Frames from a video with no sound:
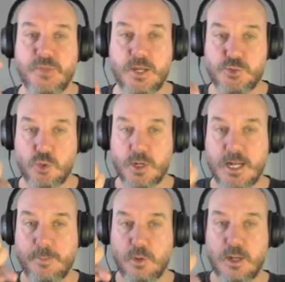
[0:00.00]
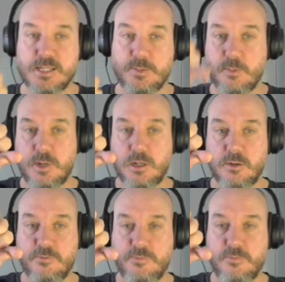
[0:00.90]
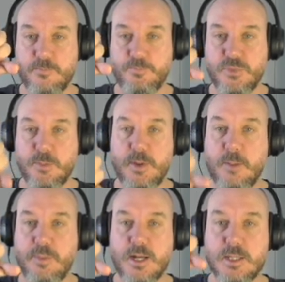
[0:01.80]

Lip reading: and draw a couple lines up the middle of the bumper,